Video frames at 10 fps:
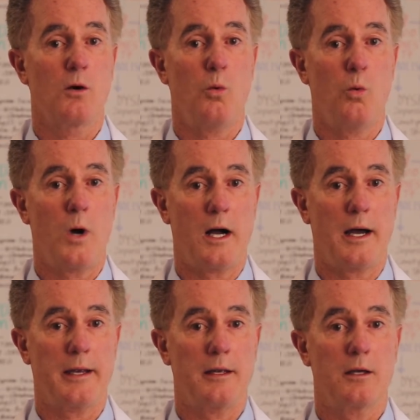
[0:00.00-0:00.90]

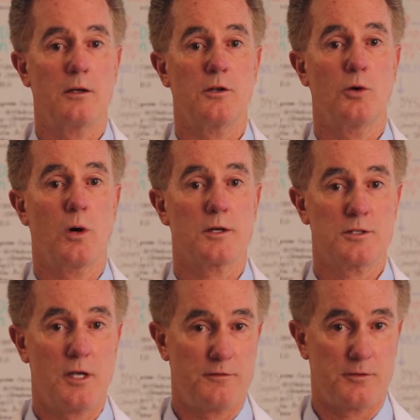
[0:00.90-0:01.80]
why you are
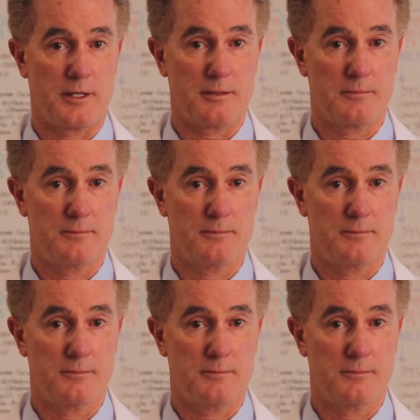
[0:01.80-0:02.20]
suffering.